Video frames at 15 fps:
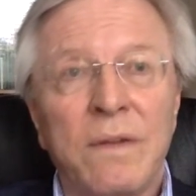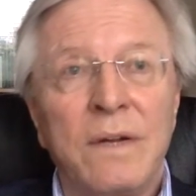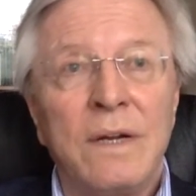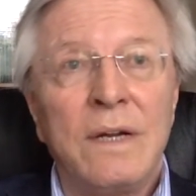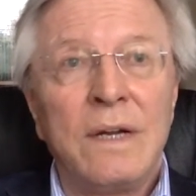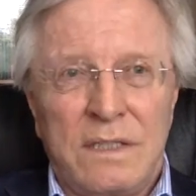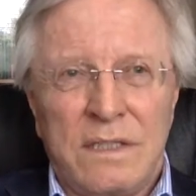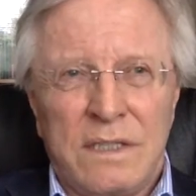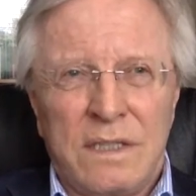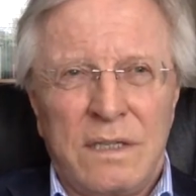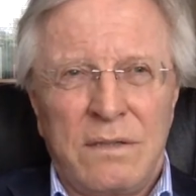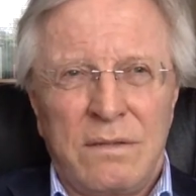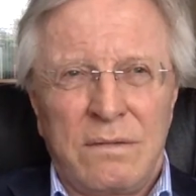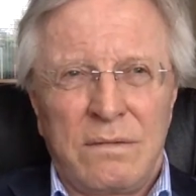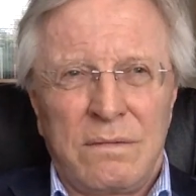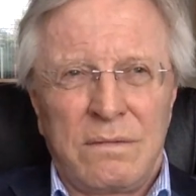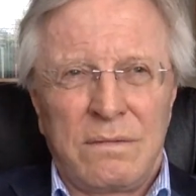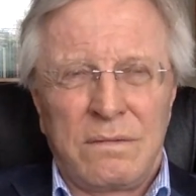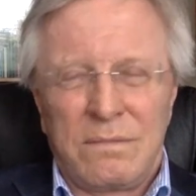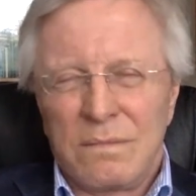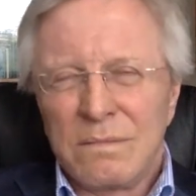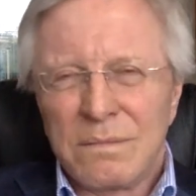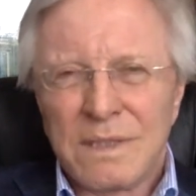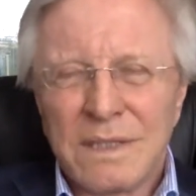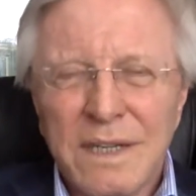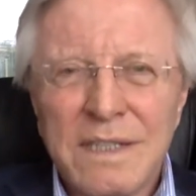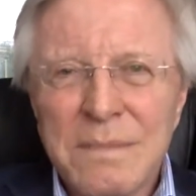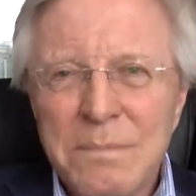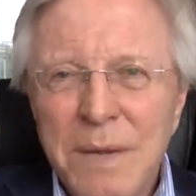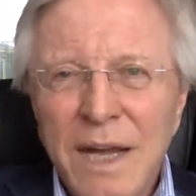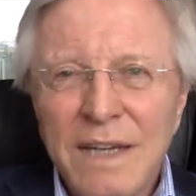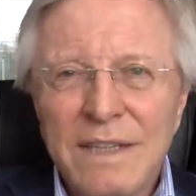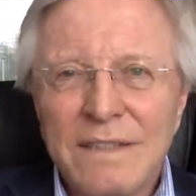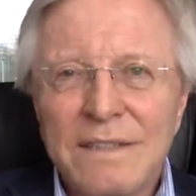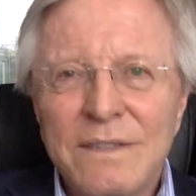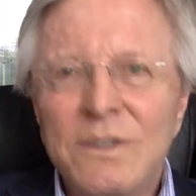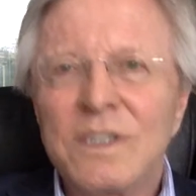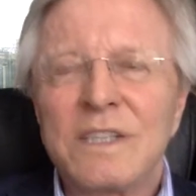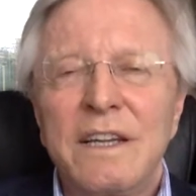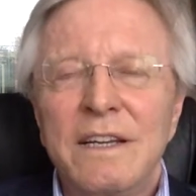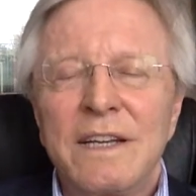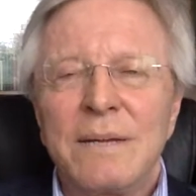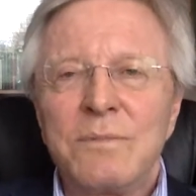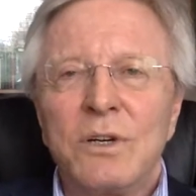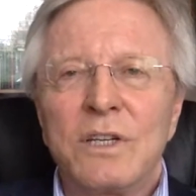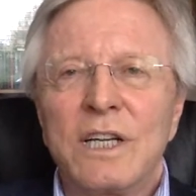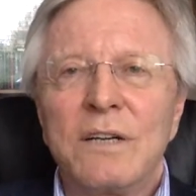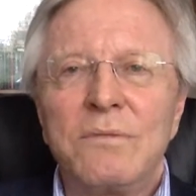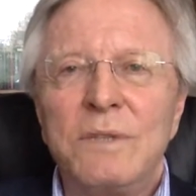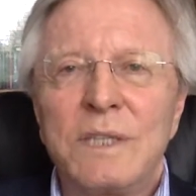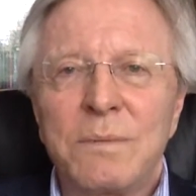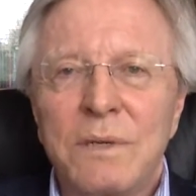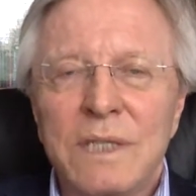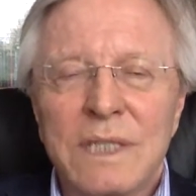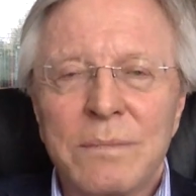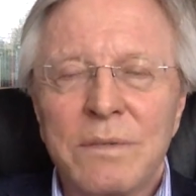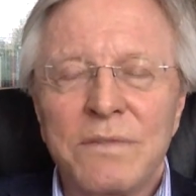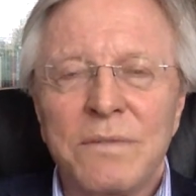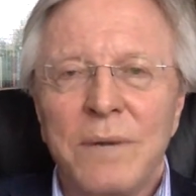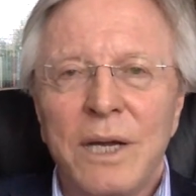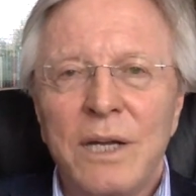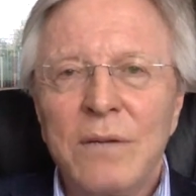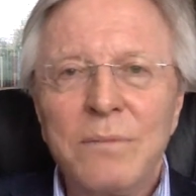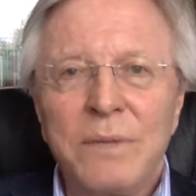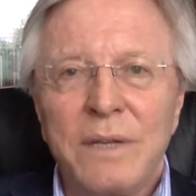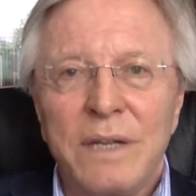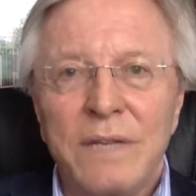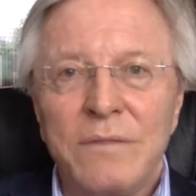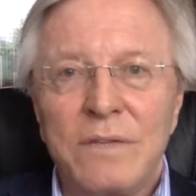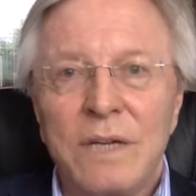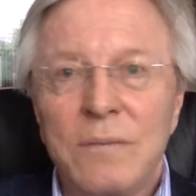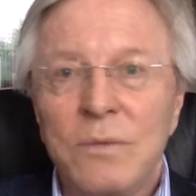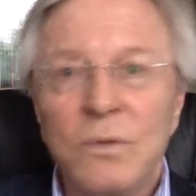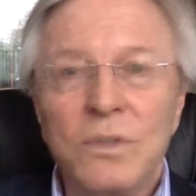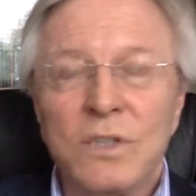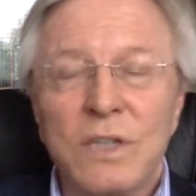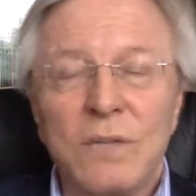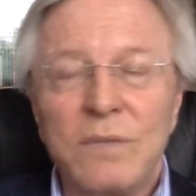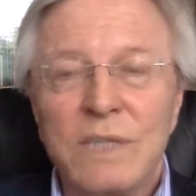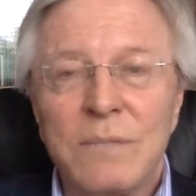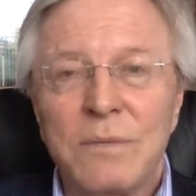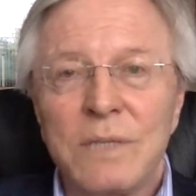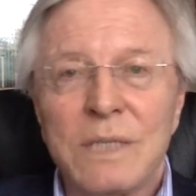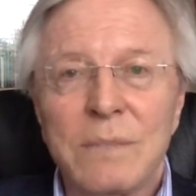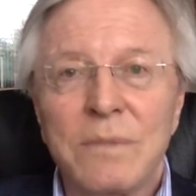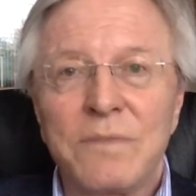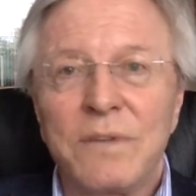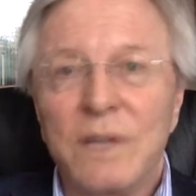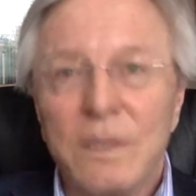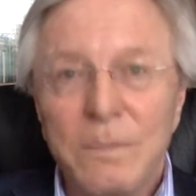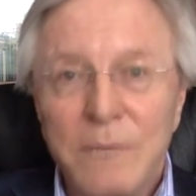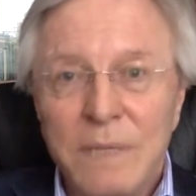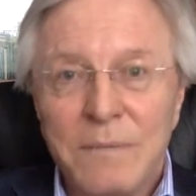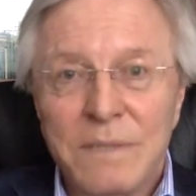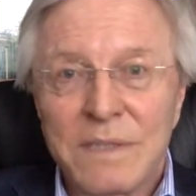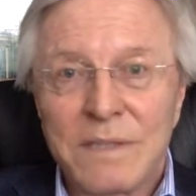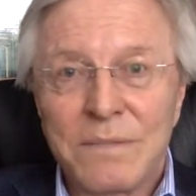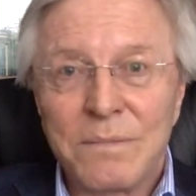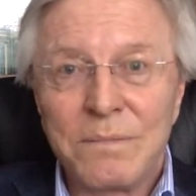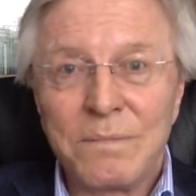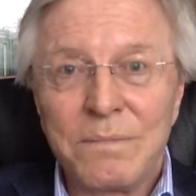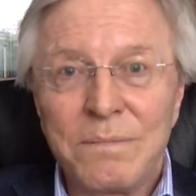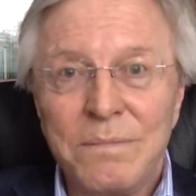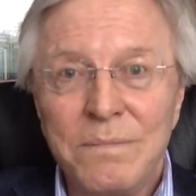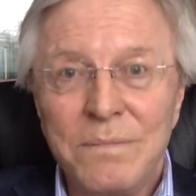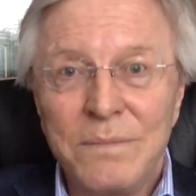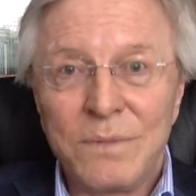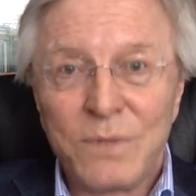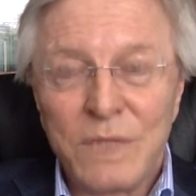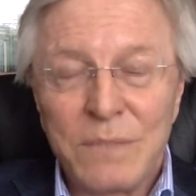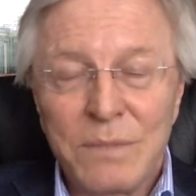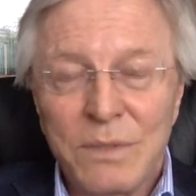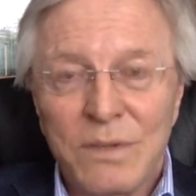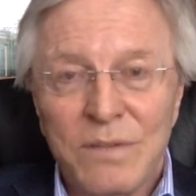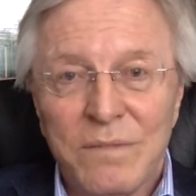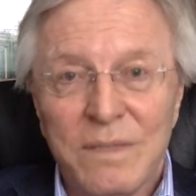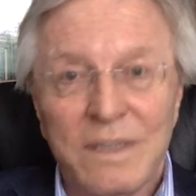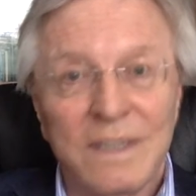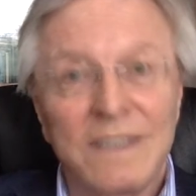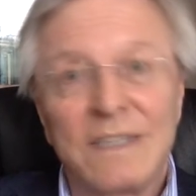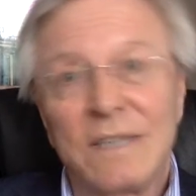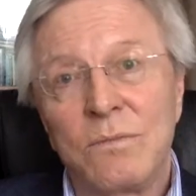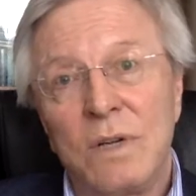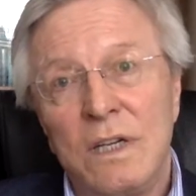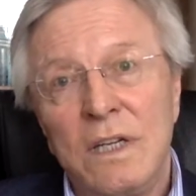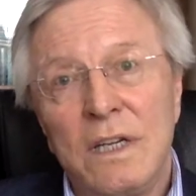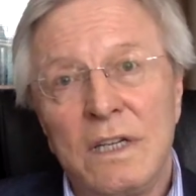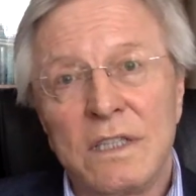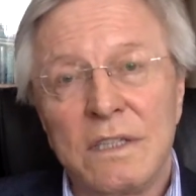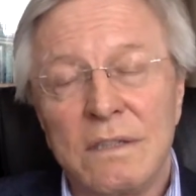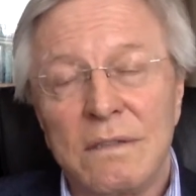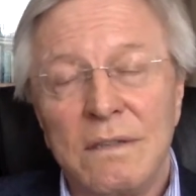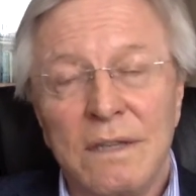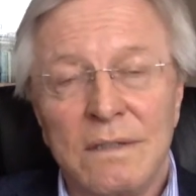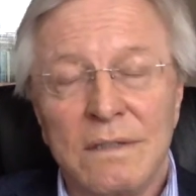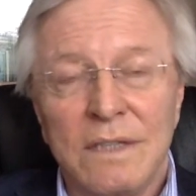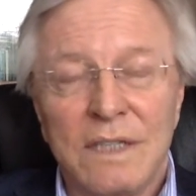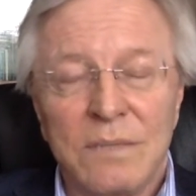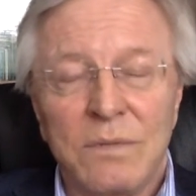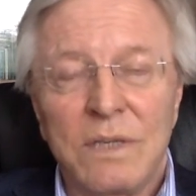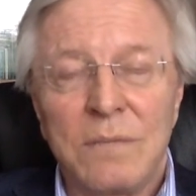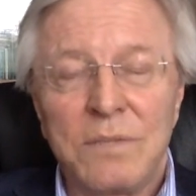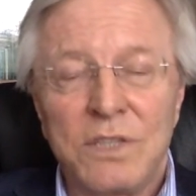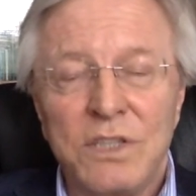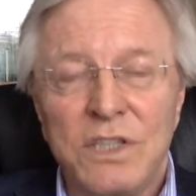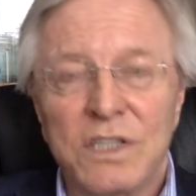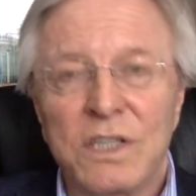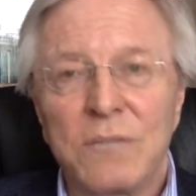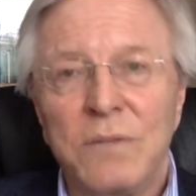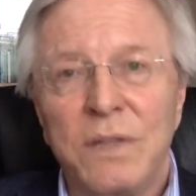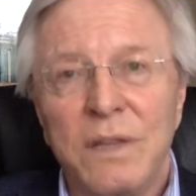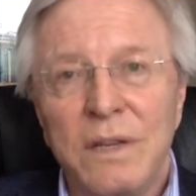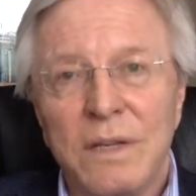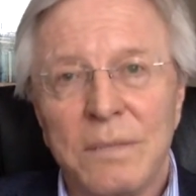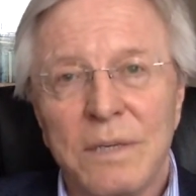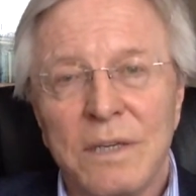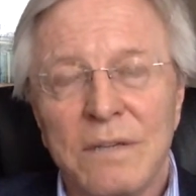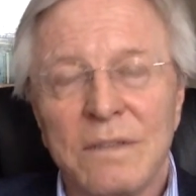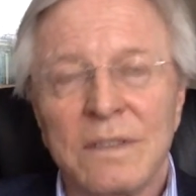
I'd say, but that's mad. You're saying I'm not only responsible for my own behavior, I'm also responsible for other people's treatment of me. And I said, well, yes, that's what I'm suggesting we think about.